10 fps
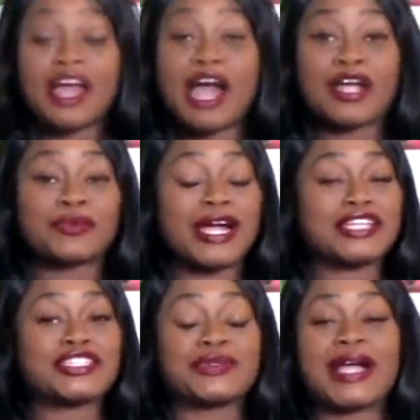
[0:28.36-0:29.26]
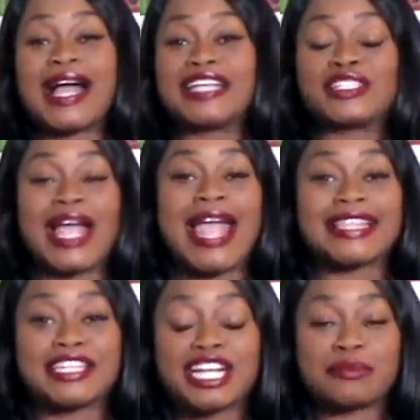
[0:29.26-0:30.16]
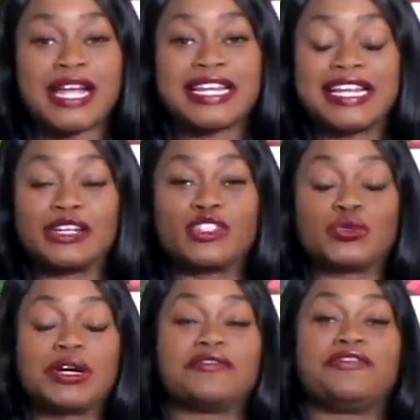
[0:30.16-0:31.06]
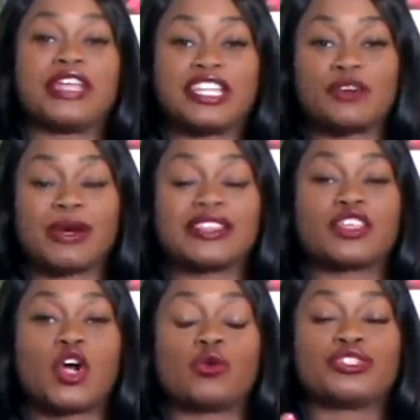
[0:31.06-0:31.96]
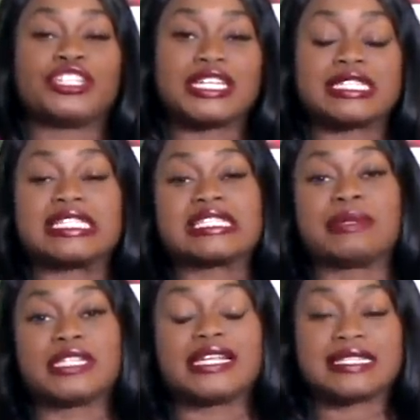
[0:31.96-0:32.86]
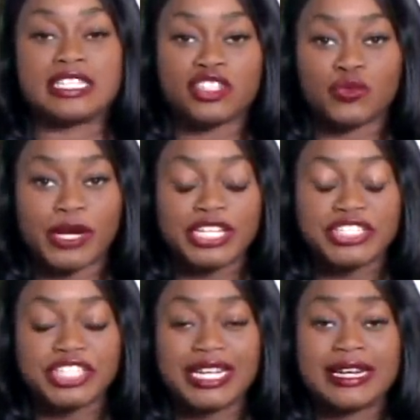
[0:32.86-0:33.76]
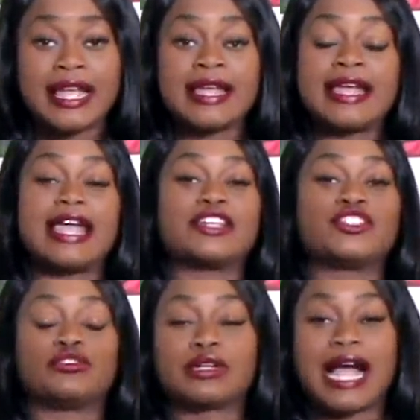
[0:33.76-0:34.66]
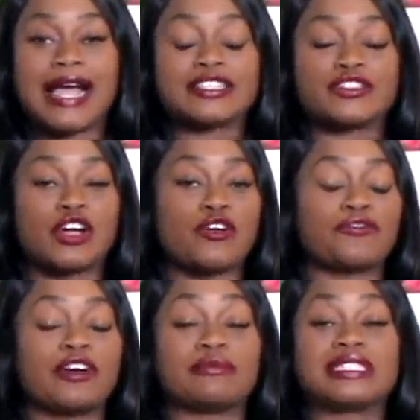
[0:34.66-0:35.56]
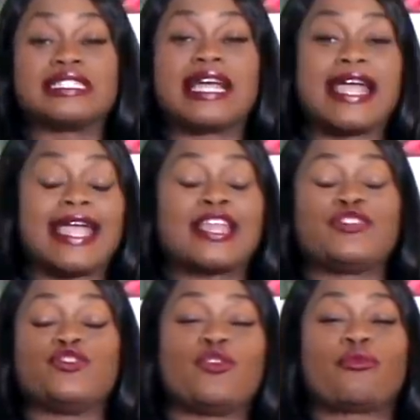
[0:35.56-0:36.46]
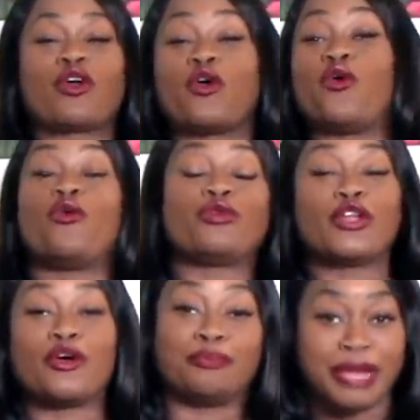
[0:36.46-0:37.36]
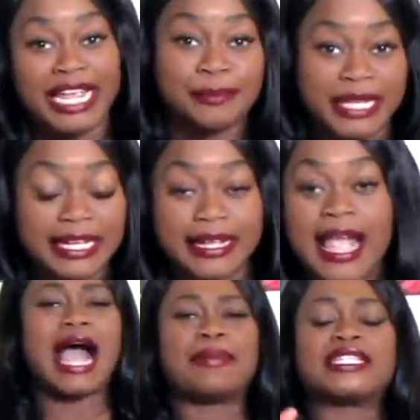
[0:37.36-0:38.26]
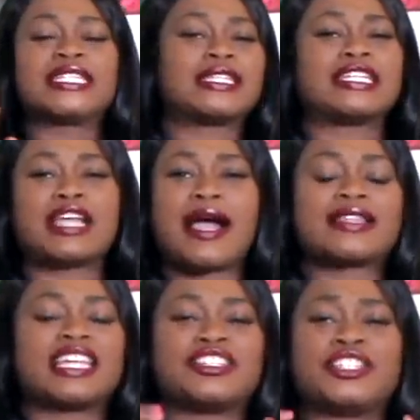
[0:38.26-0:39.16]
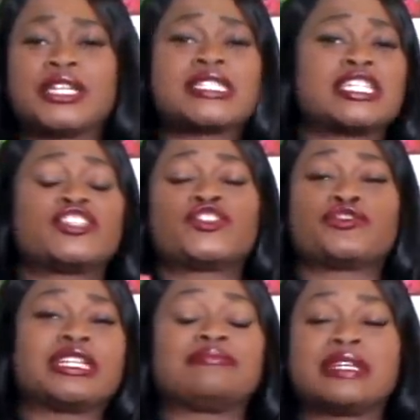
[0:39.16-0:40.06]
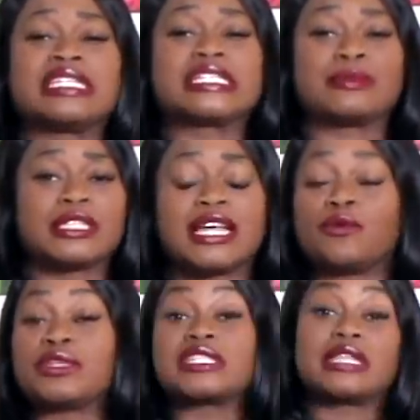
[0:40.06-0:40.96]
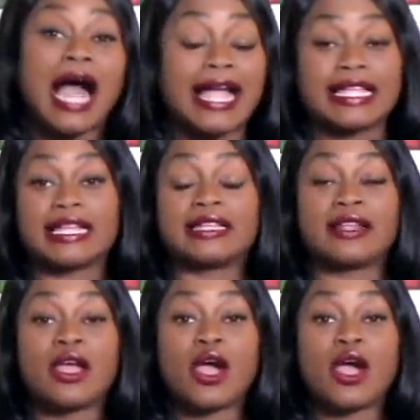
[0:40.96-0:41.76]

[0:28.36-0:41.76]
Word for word: All right, you guys. So I had to come on here and do a video about the whole Jussie Smollett situation. As you guys know from day numero uno, baby, I've been telling y'all that Jussie Street Meat Smollett was lying.